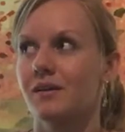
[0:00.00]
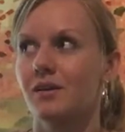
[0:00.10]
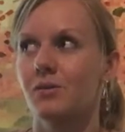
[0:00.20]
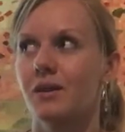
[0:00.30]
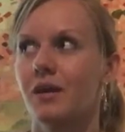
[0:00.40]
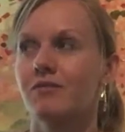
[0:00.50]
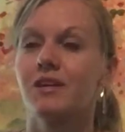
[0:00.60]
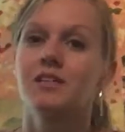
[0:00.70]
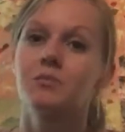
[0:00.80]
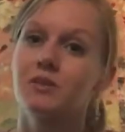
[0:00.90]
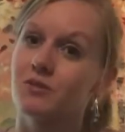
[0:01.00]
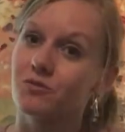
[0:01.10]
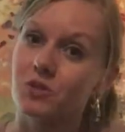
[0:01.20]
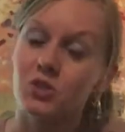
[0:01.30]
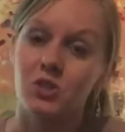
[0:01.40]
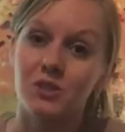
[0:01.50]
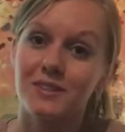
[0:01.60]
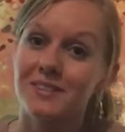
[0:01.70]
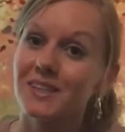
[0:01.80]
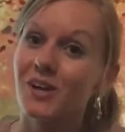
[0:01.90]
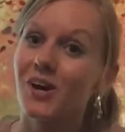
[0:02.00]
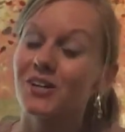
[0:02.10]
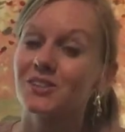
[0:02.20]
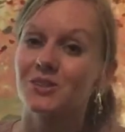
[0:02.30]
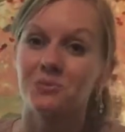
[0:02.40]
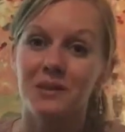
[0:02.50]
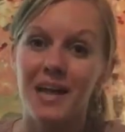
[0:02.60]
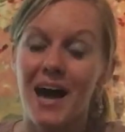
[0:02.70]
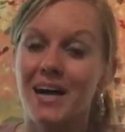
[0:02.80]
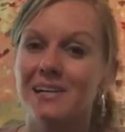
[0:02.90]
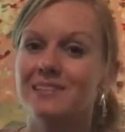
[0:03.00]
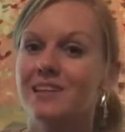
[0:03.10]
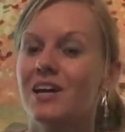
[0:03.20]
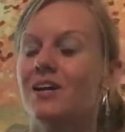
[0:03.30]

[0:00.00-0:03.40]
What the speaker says: you want to have a nice piece of furniture to sit on, to relax.